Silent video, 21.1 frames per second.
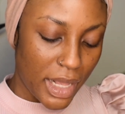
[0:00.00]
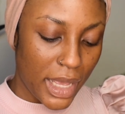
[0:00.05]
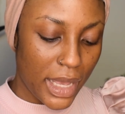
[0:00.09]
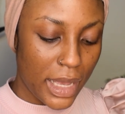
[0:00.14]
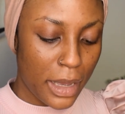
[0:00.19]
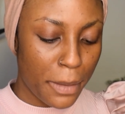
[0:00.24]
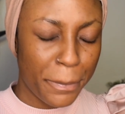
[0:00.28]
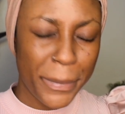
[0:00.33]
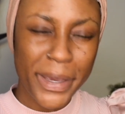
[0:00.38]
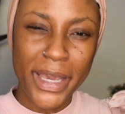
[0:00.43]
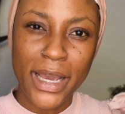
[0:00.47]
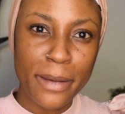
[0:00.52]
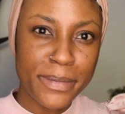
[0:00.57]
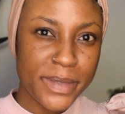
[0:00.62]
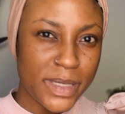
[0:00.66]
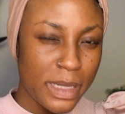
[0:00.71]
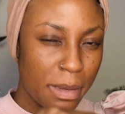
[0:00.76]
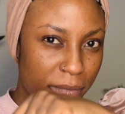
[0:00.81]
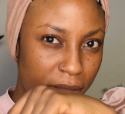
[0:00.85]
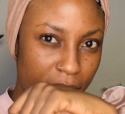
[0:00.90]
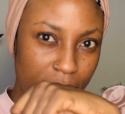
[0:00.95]
can pick up
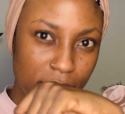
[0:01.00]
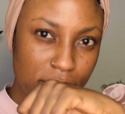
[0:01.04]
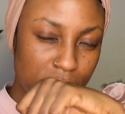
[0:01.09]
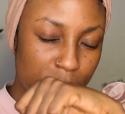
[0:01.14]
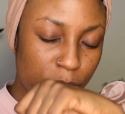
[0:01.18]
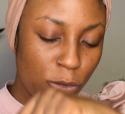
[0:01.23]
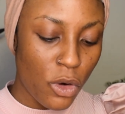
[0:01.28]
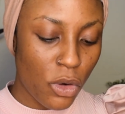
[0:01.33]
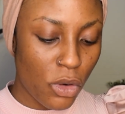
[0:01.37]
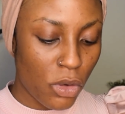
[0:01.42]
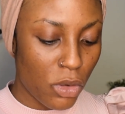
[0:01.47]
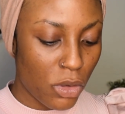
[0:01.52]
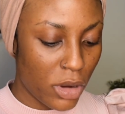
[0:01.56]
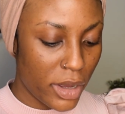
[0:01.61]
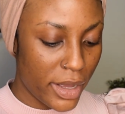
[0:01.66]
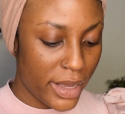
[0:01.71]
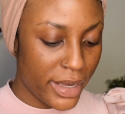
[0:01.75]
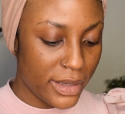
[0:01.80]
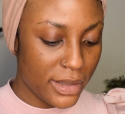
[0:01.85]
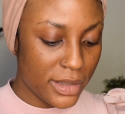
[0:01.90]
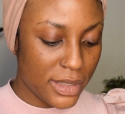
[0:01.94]
something small
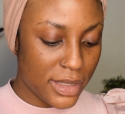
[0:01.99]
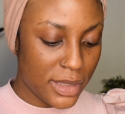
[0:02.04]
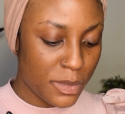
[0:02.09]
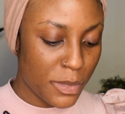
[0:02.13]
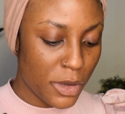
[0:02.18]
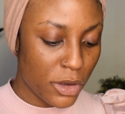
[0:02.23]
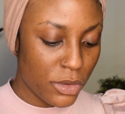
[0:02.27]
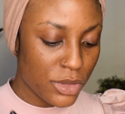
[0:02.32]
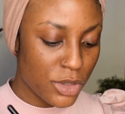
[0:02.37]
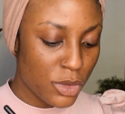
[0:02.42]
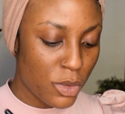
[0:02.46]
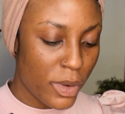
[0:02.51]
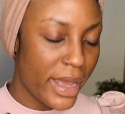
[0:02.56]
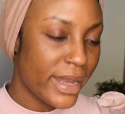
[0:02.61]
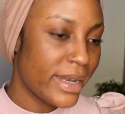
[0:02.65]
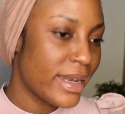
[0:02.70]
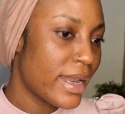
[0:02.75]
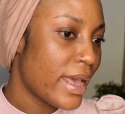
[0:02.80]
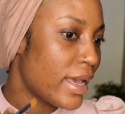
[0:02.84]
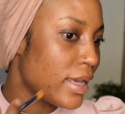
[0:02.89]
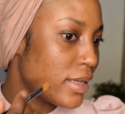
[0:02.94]
and it smells
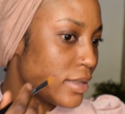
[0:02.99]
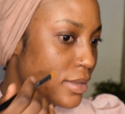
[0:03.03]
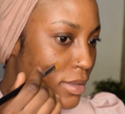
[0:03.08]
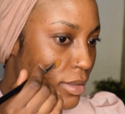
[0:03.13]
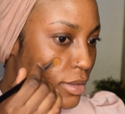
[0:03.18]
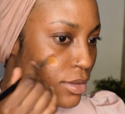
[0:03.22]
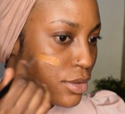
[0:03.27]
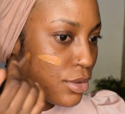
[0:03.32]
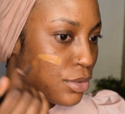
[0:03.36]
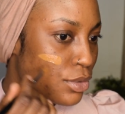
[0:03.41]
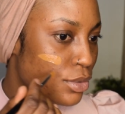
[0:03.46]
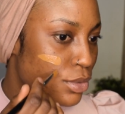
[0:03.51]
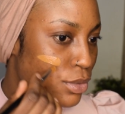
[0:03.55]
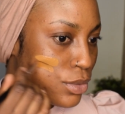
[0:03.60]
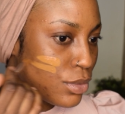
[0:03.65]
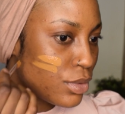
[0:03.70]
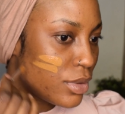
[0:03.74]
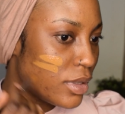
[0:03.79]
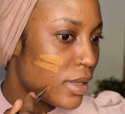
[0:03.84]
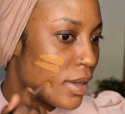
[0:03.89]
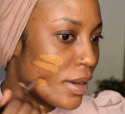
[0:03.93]
quite nice.
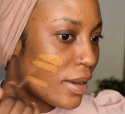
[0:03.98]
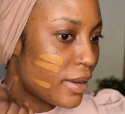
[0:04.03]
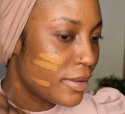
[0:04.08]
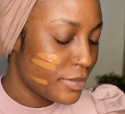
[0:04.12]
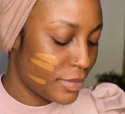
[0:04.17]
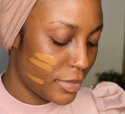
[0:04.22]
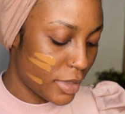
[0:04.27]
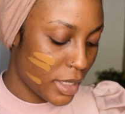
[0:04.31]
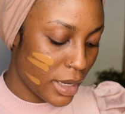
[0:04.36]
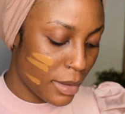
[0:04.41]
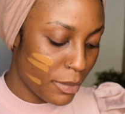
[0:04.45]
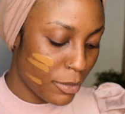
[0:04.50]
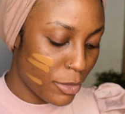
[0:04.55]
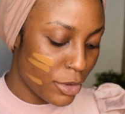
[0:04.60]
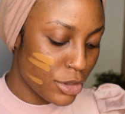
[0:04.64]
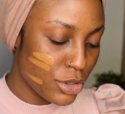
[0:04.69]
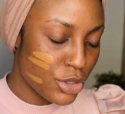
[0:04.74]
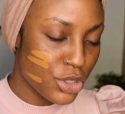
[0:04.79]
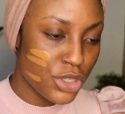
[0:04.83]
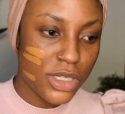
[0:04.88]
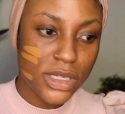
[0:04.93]
So yeah, I'm
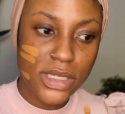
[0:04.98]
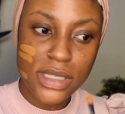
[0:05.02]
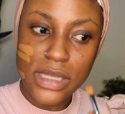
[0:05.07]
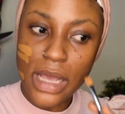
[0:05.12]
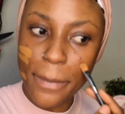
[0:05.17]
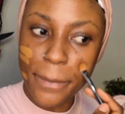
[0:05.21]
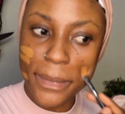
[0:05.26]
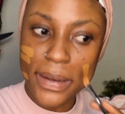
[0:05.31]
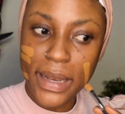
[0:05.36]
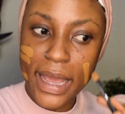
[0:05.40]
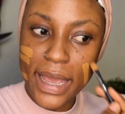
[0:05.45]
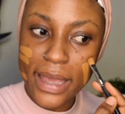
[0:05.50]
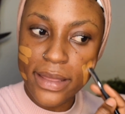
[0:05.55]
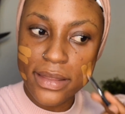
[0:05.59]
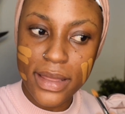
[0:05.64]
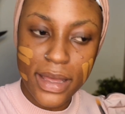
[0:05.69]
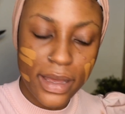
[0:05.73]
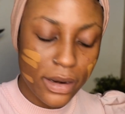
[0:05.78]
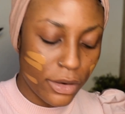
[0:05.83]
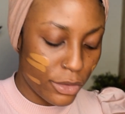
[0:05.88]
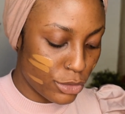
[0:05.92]
going to just apply
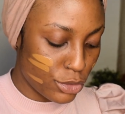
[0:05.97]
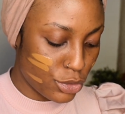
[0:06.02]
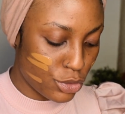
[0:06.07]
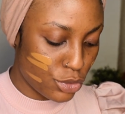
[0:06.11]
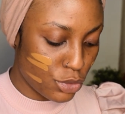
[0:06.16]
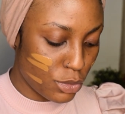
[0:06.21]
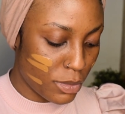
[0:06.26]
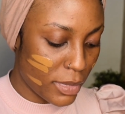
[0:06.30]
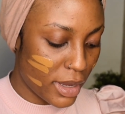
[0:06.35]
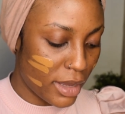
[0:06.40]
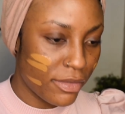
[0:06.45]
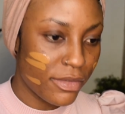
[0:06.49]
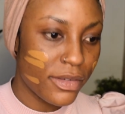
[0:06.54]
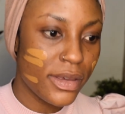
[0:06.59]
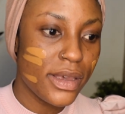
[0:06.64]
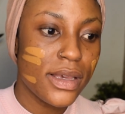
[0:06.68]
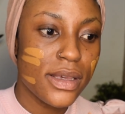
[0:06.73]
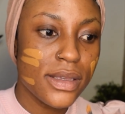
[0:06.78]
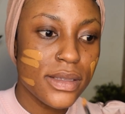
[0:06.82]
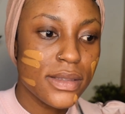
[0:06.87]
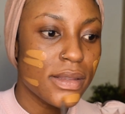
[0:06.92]
that onto my
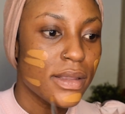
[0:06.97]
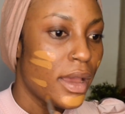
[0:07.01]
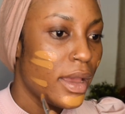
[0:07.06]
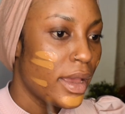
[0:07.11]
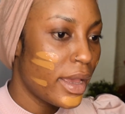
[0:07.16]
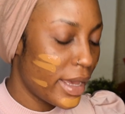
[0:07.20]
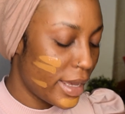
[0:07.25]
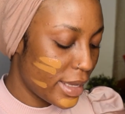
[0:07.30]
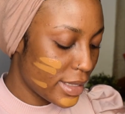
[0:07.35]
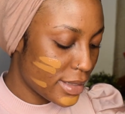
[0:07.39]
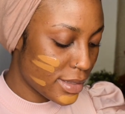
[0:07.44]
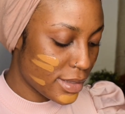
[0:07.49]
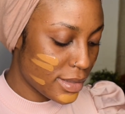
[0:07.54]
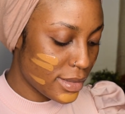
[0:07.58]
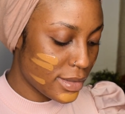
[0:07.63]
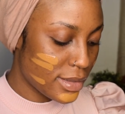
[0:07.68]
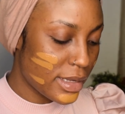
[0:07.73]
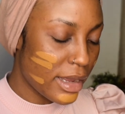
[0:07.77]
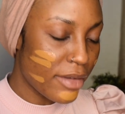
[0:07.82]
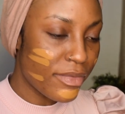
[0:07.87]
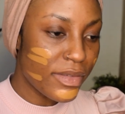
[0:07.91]
face.
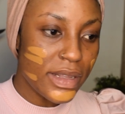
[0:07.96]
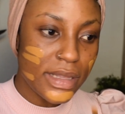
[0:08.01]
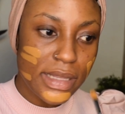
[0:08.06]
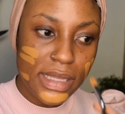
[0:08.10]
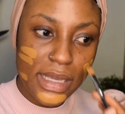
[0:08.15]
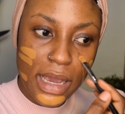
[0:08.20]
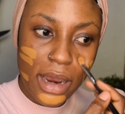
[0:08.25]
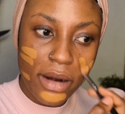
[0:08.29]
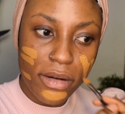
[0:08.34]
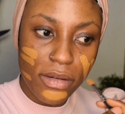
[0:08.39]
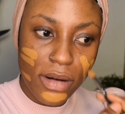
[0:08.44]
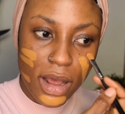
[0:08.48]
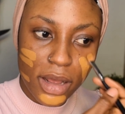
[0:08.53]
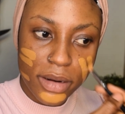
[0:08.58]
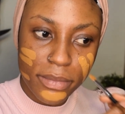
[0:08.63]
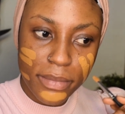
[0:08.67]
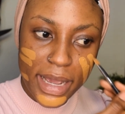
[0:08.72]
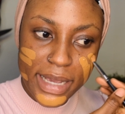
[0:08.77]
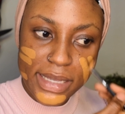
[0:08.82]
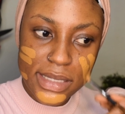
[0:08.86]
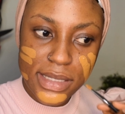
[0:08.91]
It's definitely
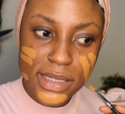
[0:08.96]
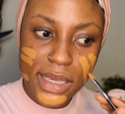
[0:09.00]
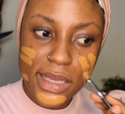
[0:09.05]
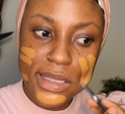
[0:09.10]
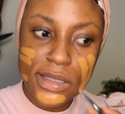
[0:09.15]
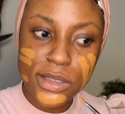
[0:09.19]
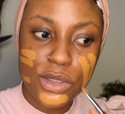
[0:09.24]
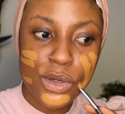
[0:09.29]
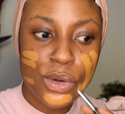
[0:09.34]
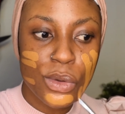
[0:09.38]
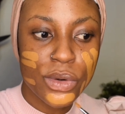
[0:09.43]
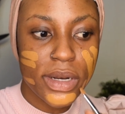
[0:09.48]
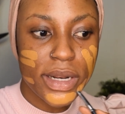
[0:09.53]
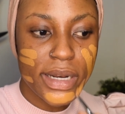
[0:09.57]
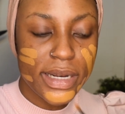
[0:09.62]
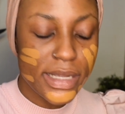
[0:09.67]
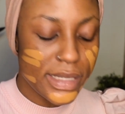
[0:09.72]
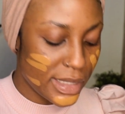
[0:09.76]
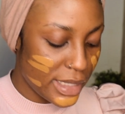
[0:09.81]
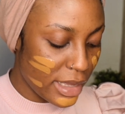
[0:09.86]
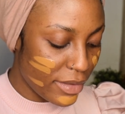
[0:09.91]
around my skin tone
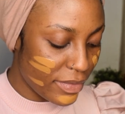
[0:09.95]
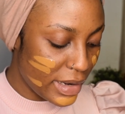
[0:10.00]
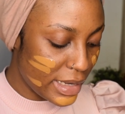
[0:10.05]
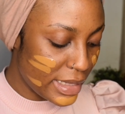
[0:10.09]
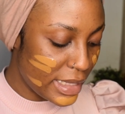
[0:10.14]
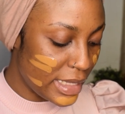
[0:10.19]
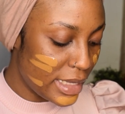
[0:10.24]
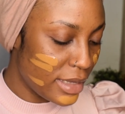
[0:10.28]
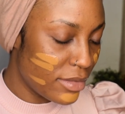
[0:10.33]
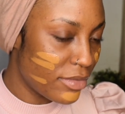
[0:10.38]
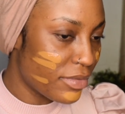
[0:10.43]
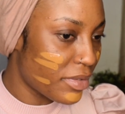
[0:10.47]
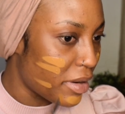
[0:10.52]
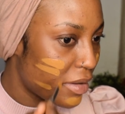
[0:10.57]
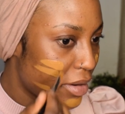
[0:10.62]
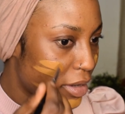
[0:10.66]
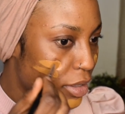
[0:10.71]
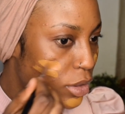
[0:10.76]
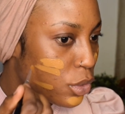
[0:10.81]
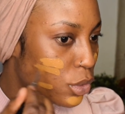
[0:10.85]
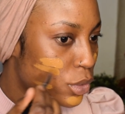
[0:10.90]
and it's definitely
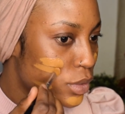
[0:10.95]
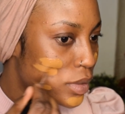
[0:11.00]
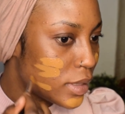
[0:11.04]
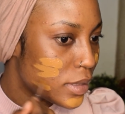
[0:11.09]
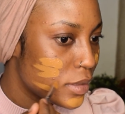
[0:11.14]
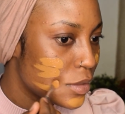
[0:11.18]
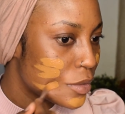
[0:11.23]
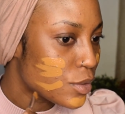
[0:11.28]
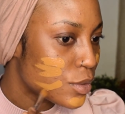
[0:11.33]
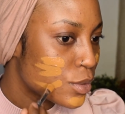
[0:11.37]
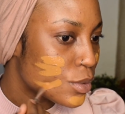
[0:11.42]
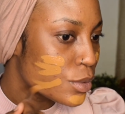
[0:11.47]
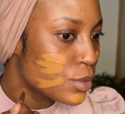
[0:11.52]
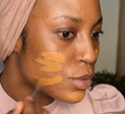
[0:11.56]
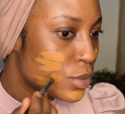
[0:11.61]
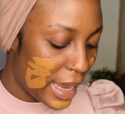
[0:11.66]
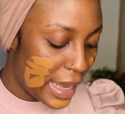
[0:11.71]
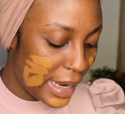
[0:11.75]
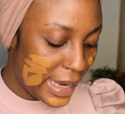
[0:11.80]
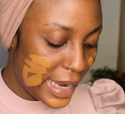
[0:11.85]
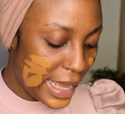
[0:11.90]
very golden,
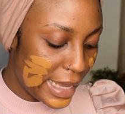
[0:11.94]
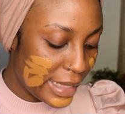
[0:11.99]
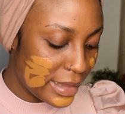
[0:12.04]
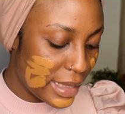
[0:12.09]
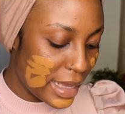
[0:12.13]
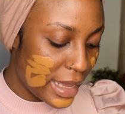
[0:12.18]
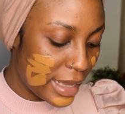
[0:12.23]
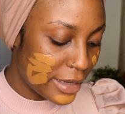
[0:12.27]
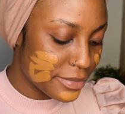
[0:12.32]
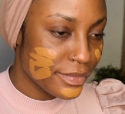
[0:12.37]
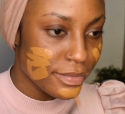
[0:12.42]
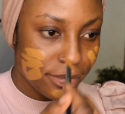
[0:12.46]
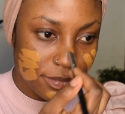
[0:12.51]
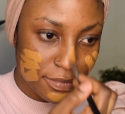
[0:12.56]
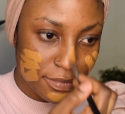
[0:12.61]
so I like that.